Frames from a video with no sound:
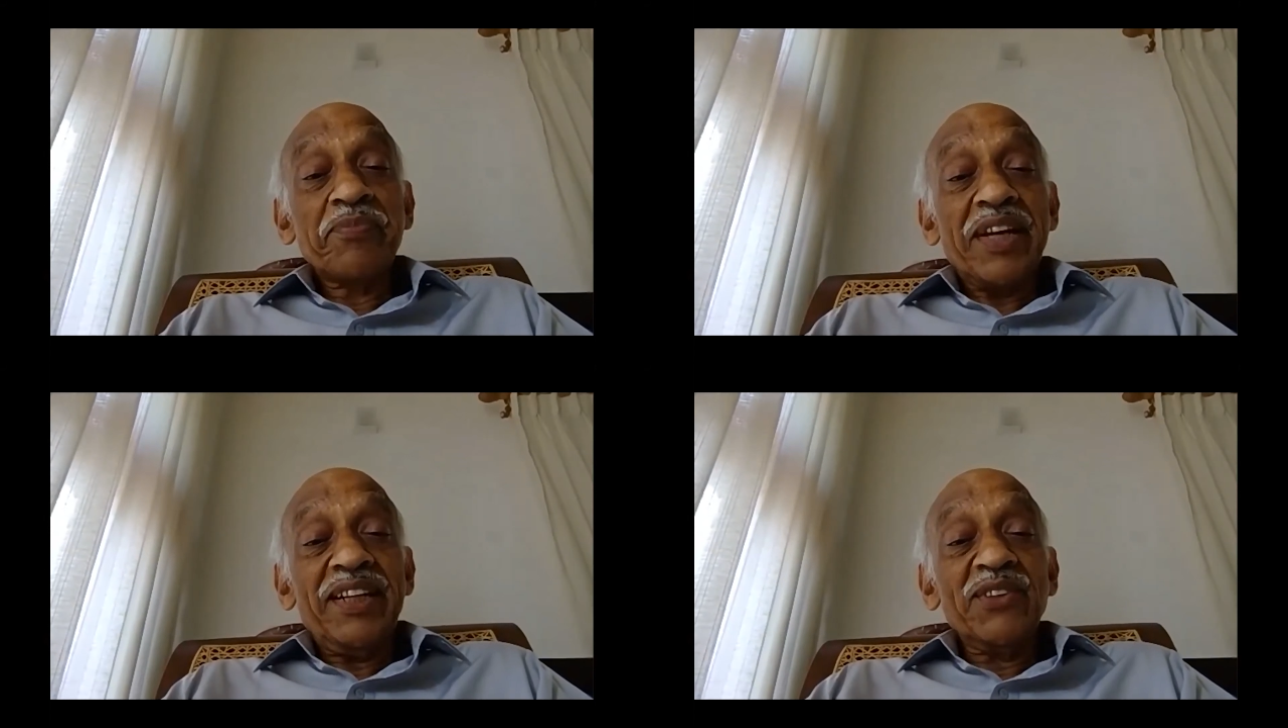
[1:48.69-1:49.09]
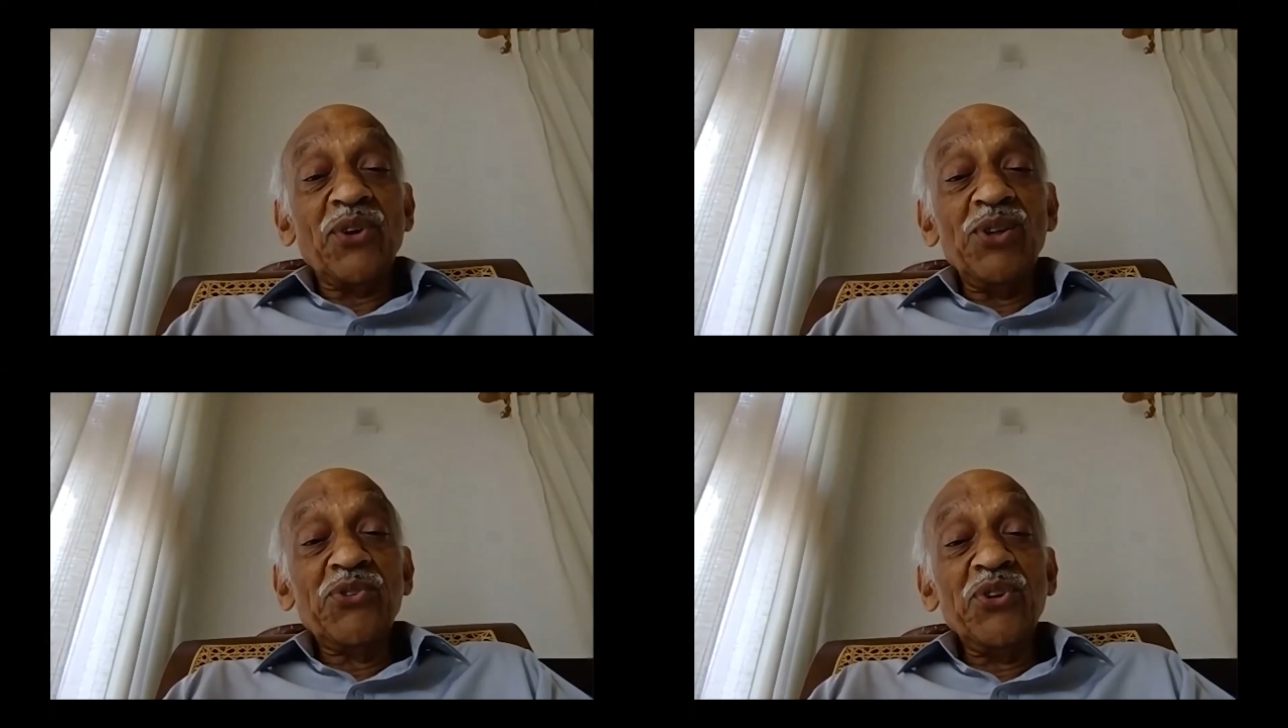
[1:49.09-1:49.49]
it has
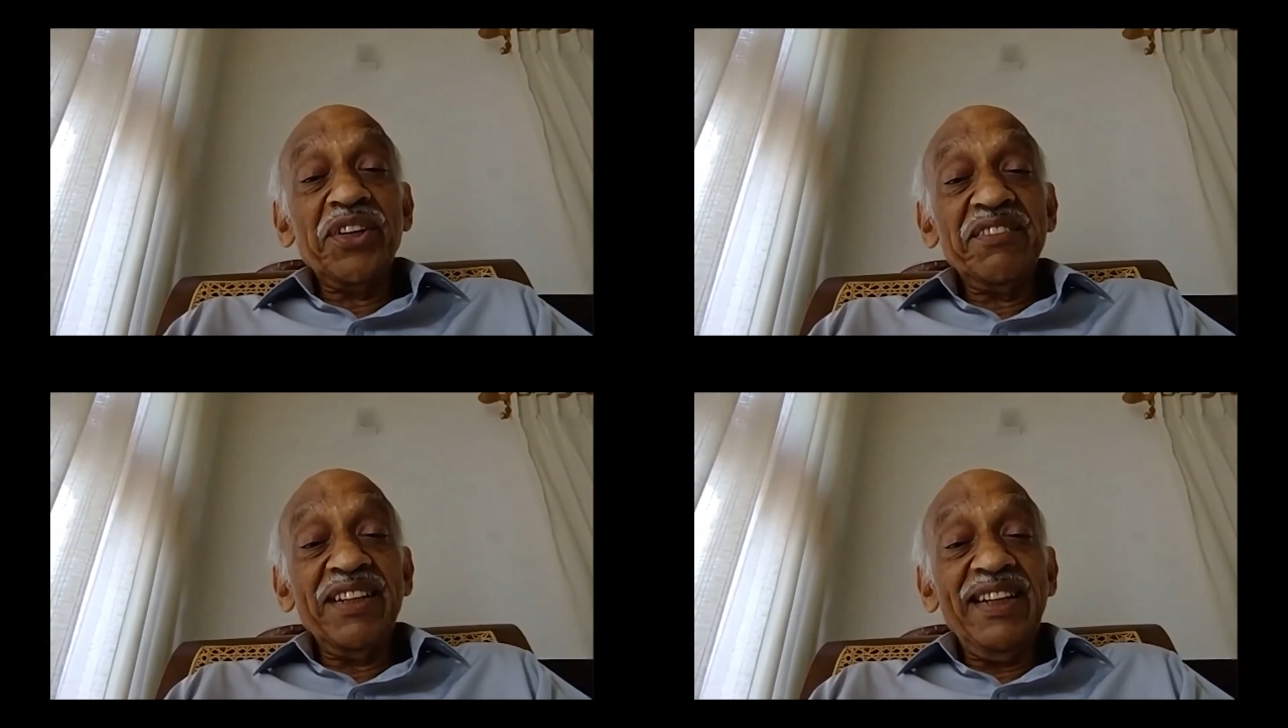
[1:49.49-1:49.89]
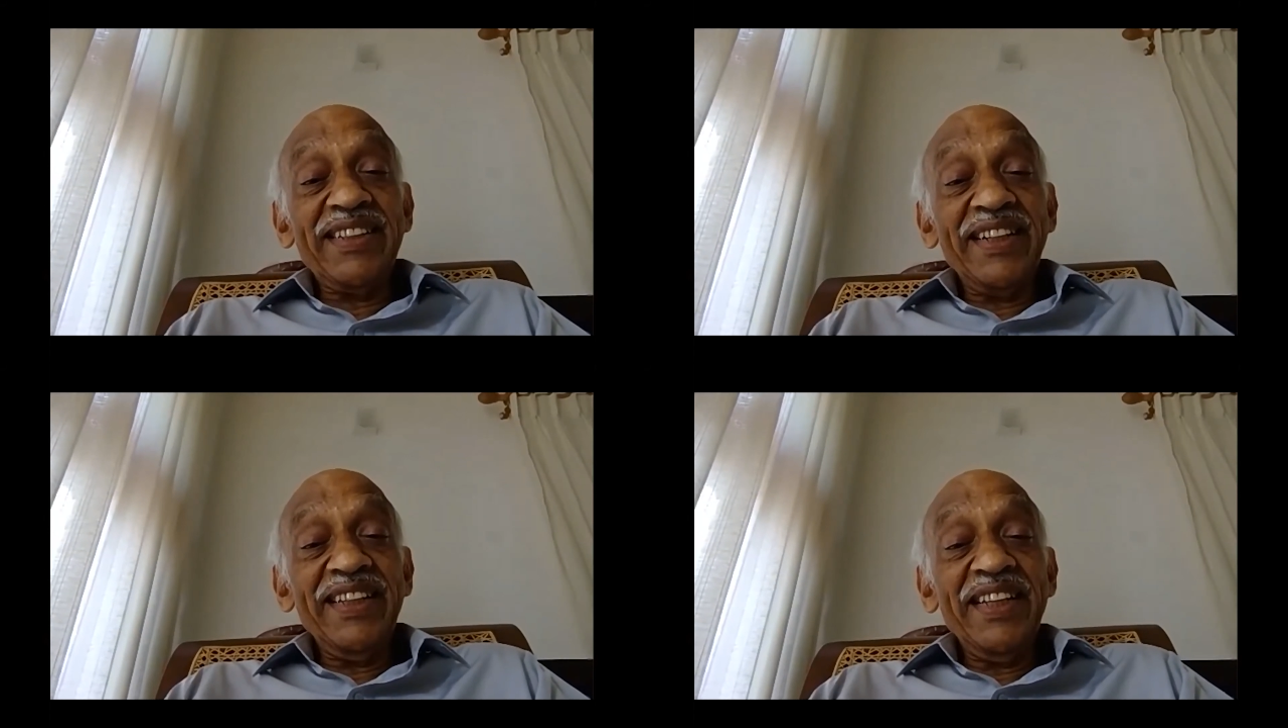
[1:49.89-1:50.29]
also
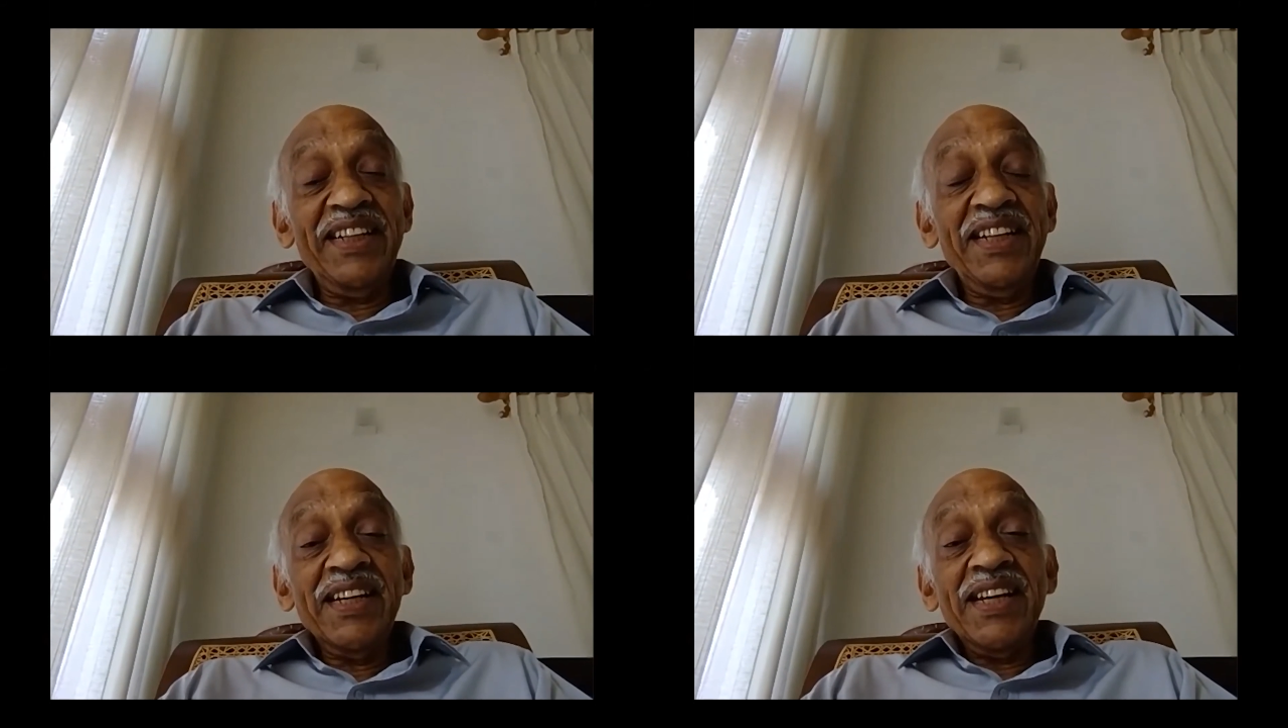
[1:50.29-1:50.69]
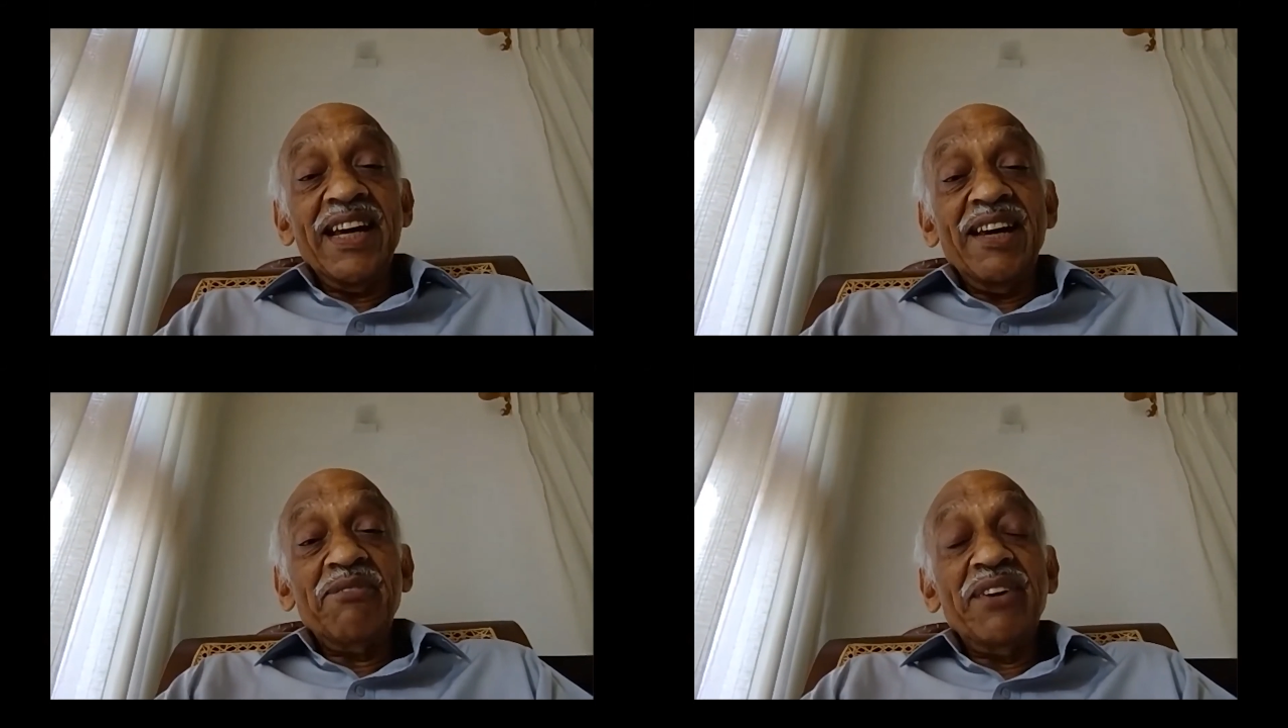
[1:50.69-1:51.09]
resulted in
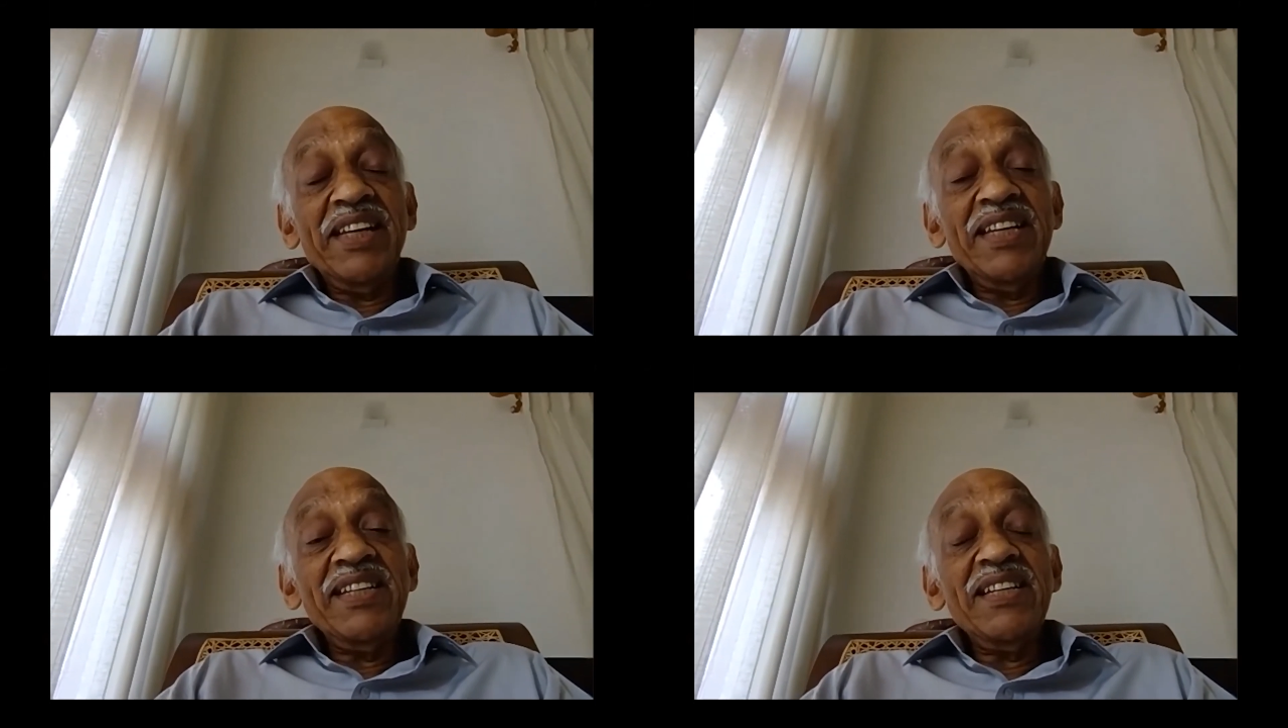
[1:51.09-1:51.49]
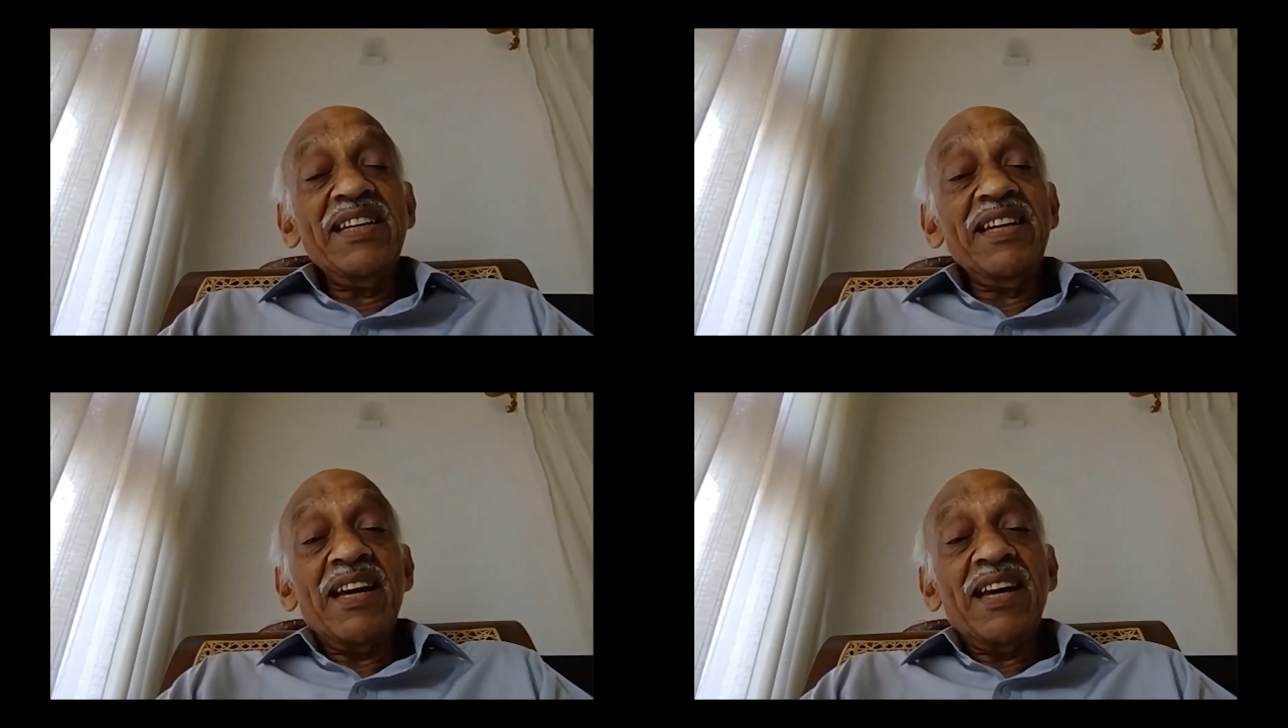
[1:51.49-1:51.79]
a very